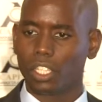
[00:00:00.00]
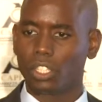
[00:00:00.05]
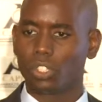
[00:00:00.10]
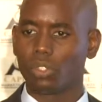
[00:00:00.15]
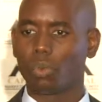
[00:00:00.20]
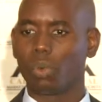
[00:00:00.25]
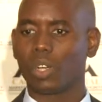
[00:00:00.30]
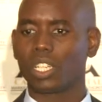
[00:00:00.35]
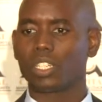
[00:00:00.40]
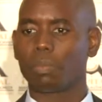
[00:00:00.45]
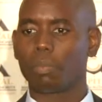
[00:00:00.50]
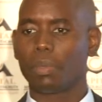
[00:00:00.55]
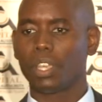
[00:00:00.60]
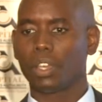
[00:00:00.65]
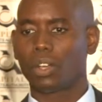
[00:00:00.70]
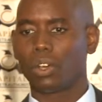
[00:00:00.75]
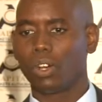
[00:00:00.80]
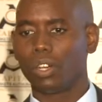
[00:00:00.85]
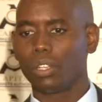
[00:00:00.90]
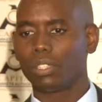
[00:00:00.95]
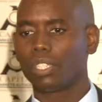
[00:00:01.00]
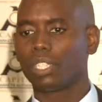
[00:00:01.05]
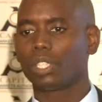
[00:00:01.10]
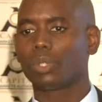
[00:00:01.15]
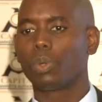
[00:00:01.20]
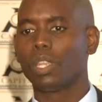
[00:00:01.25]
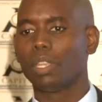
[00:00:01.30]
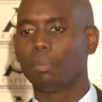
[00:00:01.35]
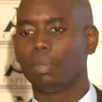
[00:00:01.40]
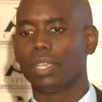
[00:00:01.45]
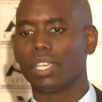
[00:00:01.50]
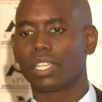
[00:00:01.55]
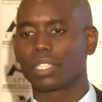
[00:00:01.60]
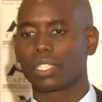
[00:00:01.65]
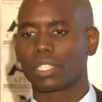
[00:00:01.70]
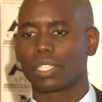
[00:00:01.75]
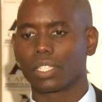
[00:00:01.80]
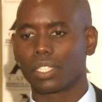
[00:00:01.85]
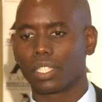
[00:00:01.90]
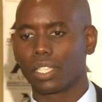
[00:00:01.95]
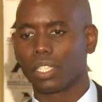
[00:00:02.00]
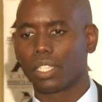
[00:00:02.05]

to what's being called twin peaks.